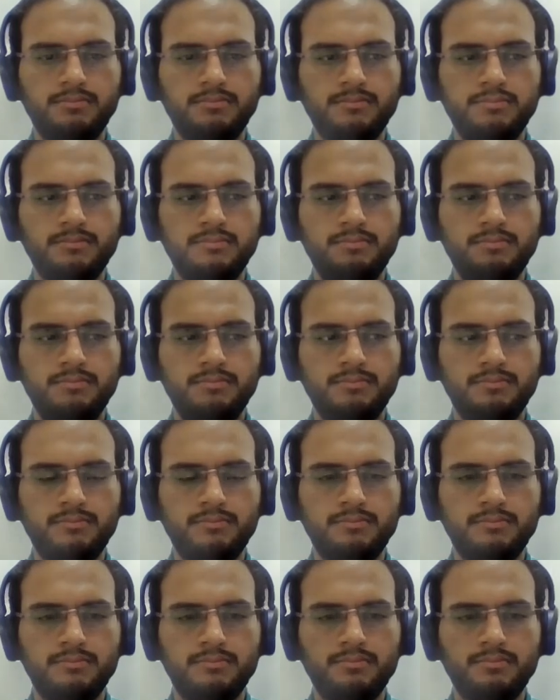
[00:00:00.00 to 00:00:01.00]

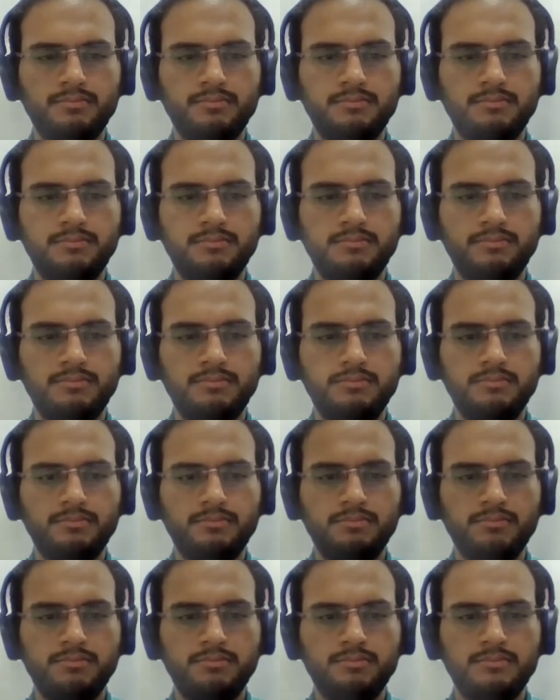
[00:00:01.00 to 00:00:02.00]

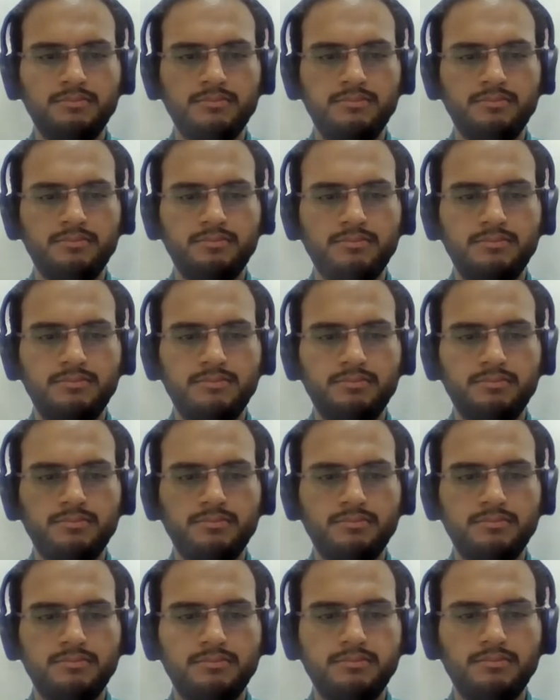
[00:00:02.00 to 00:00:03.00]

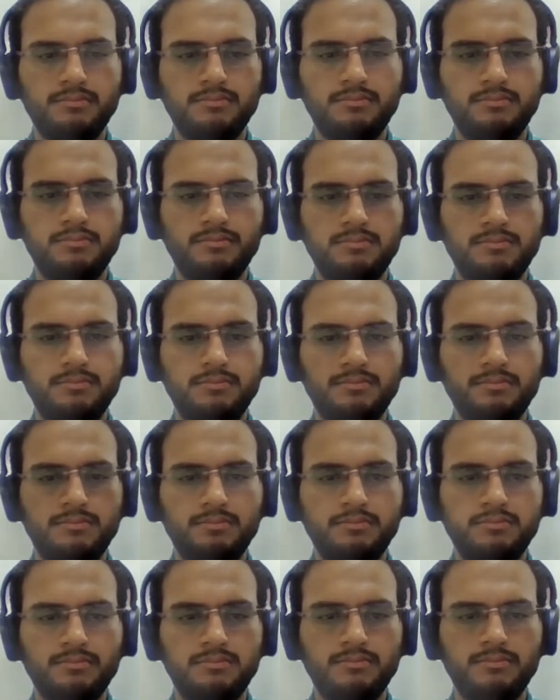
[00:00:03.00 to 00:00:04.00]

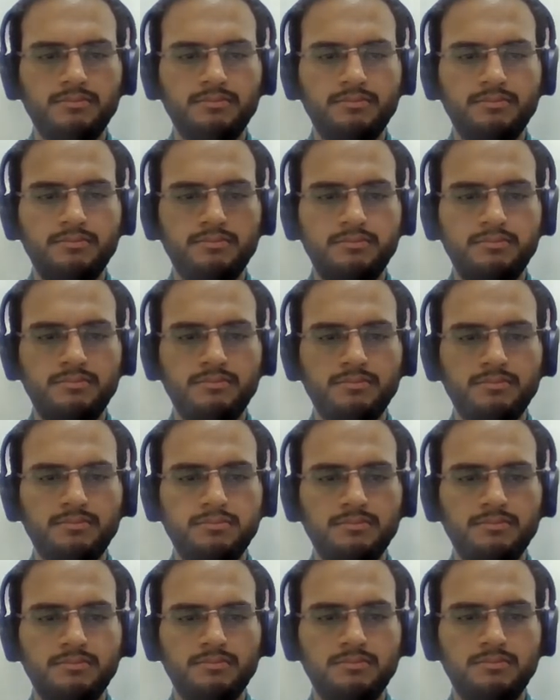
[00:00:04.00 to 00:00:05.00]

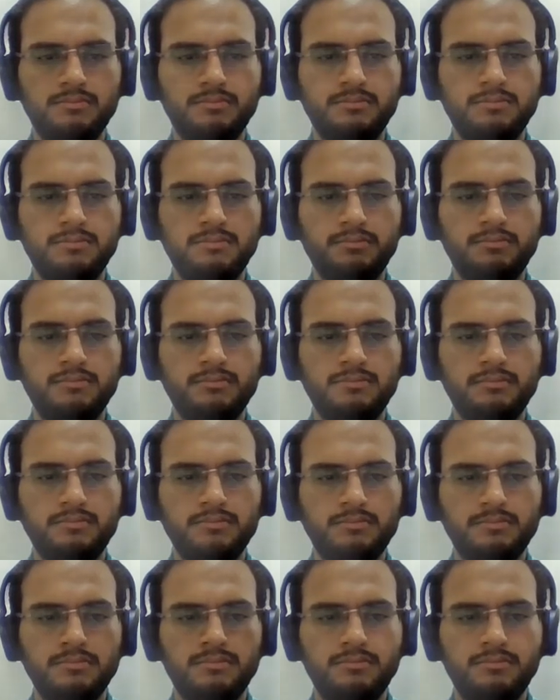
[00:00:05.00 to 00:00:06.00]

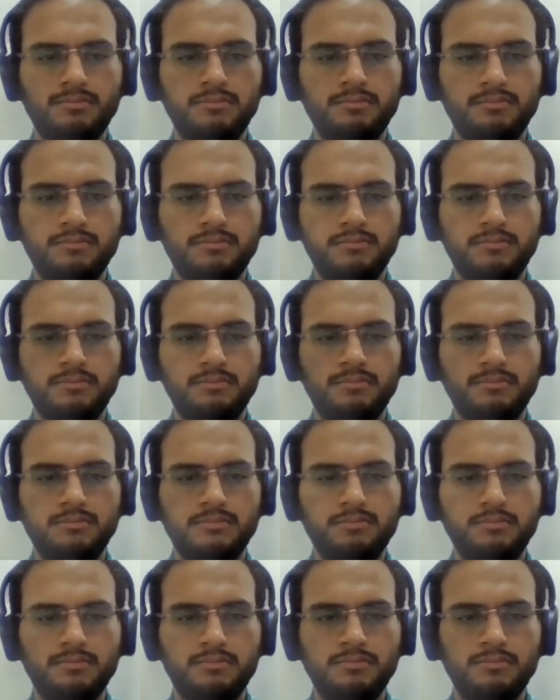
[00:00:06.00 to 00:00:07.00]

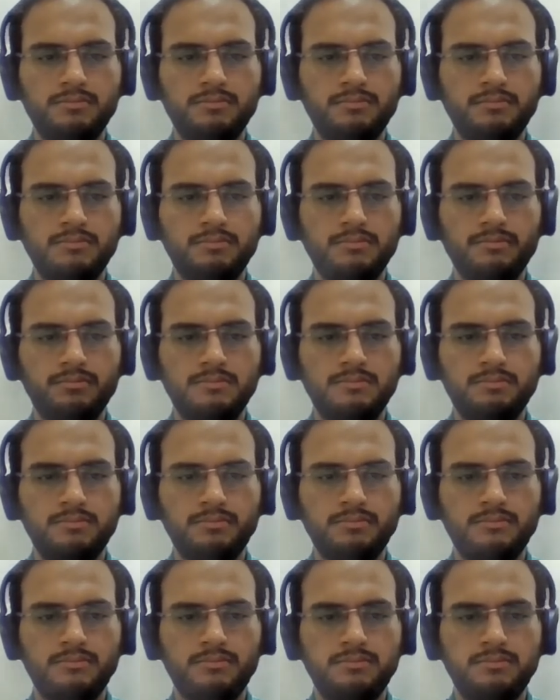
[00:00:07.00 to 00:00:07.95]
The person shown says nothing.